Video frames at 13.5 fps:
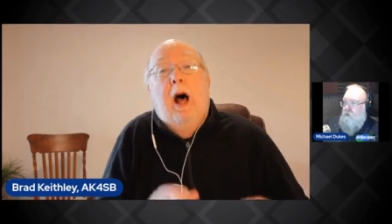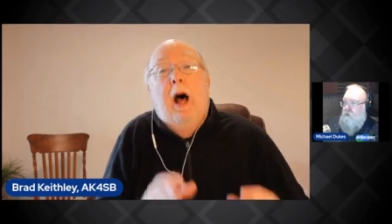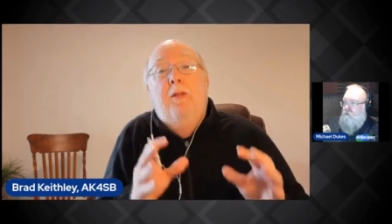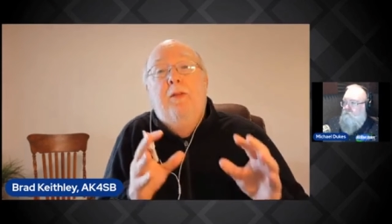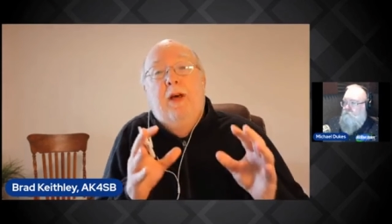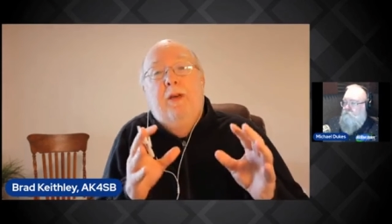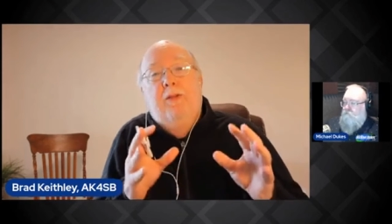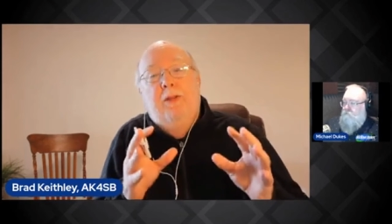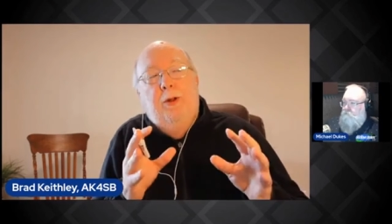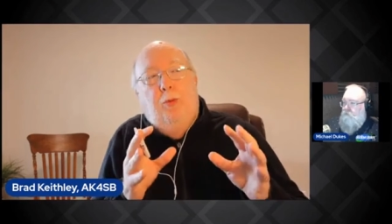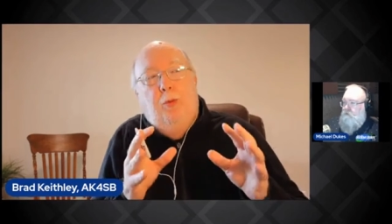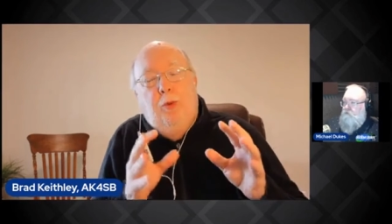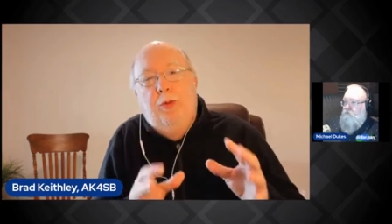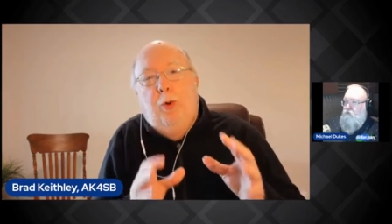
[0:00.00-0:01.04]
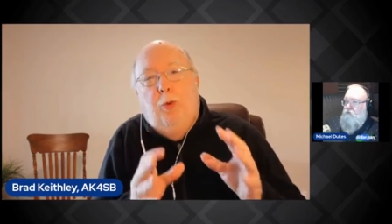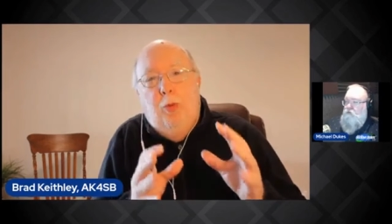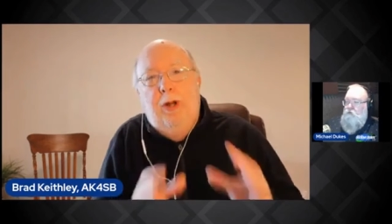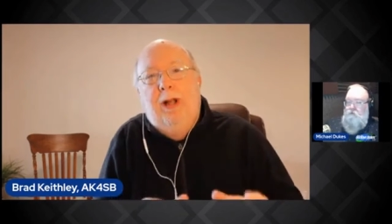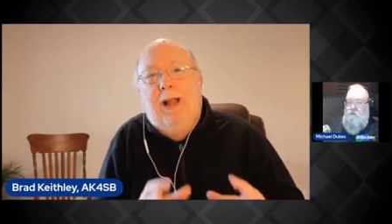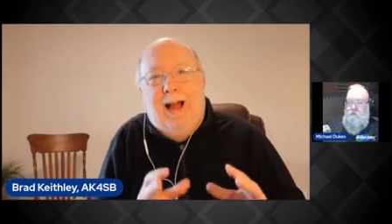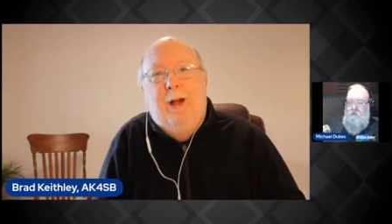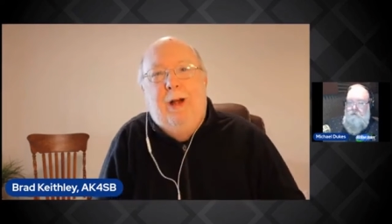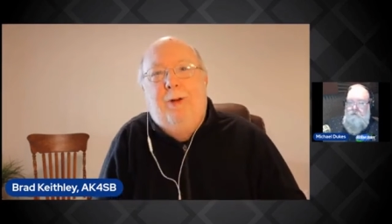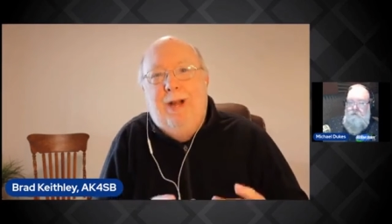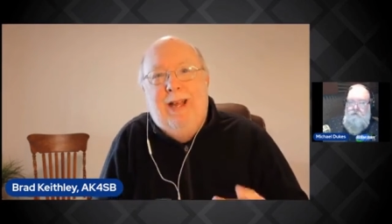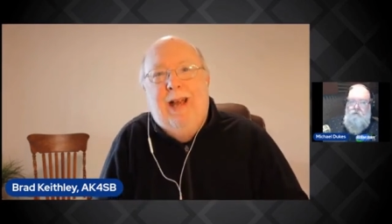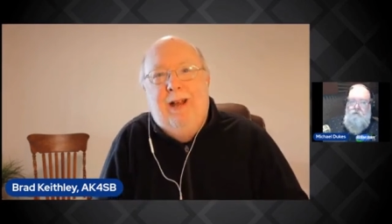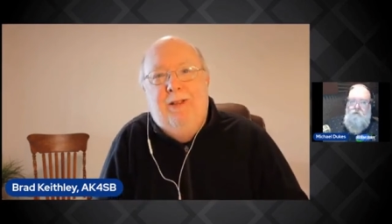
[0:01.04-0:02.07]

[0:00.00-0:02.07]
The, right. the the real irony out of